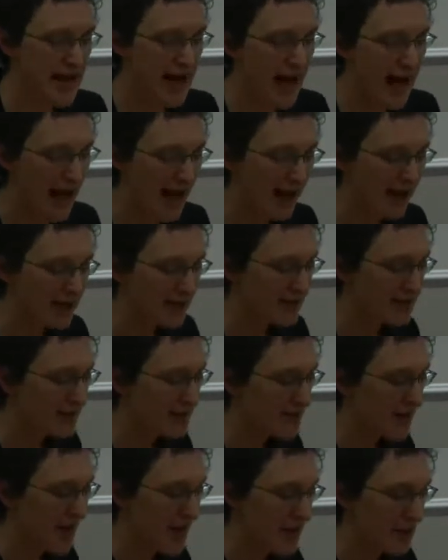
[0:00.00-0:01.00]
And
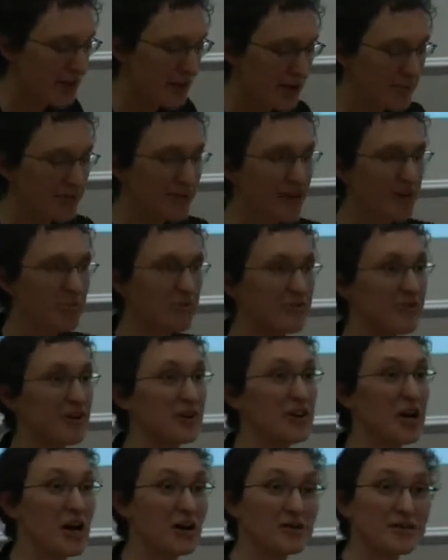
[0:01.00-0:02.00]
I mean, they'll be very
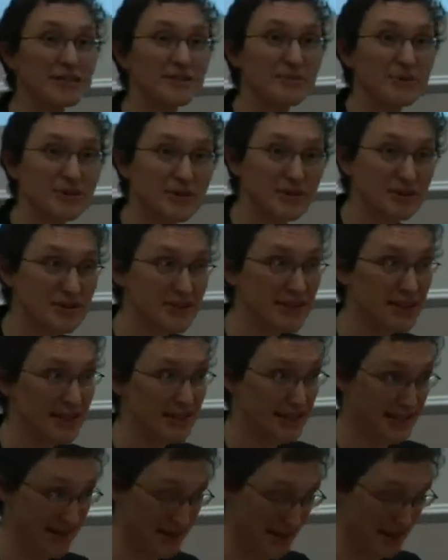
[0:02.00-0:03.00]
honest with you and say
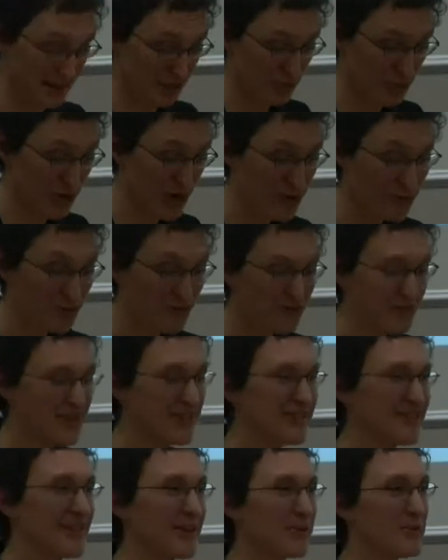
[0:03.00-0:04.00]
that the primary
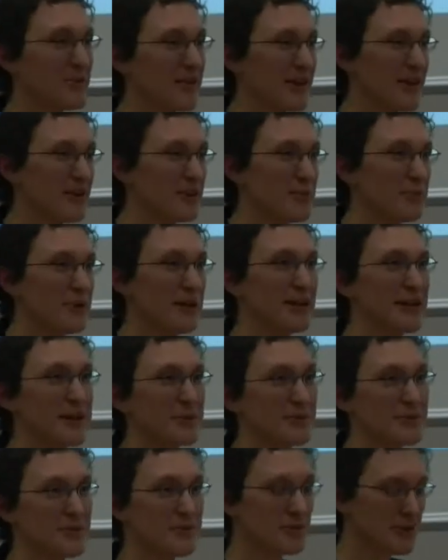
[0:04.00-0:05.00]
reason they were there at the beginning
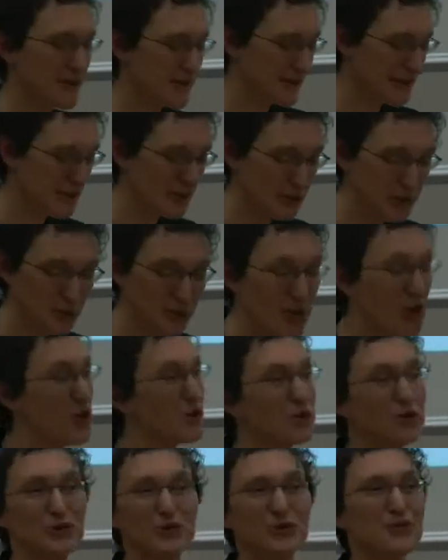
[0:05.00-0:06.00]
was because when you
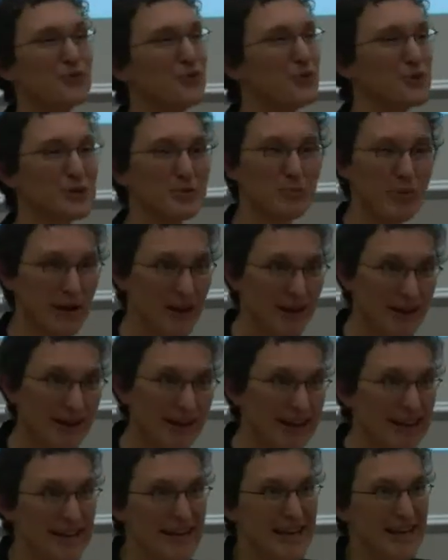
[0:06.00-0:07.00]
couldn't afford to buy
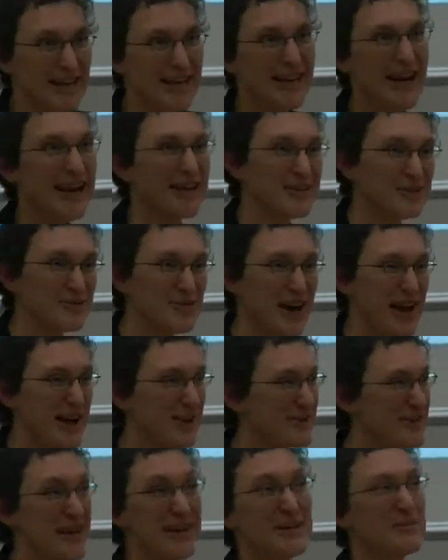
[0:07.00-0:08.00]
land or a house
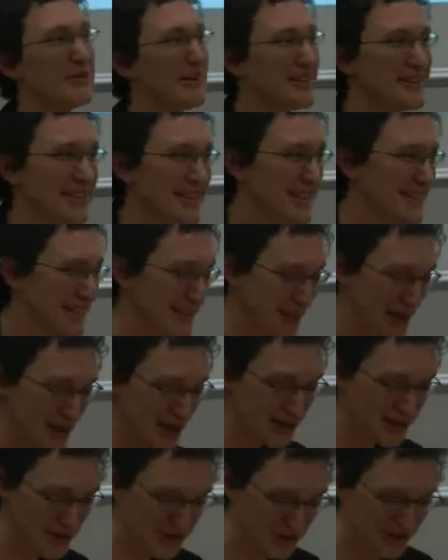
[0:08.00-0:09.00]
anyplace else in
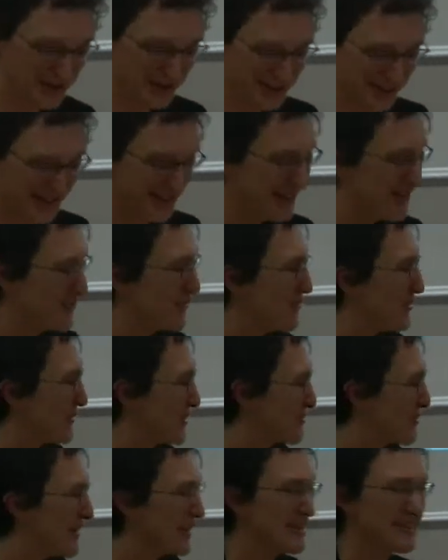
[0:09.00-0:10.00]
Ireland, you could still afford to
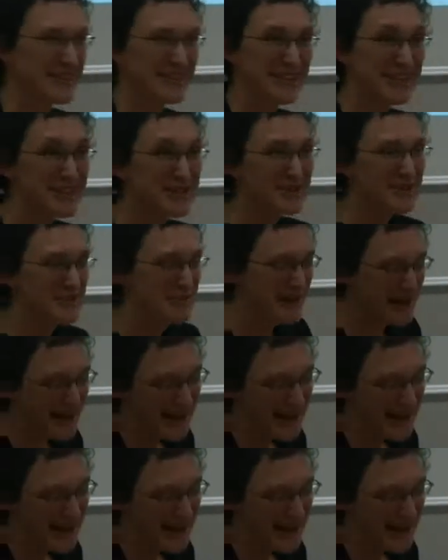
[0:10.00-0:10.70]
buy it in Leitrim.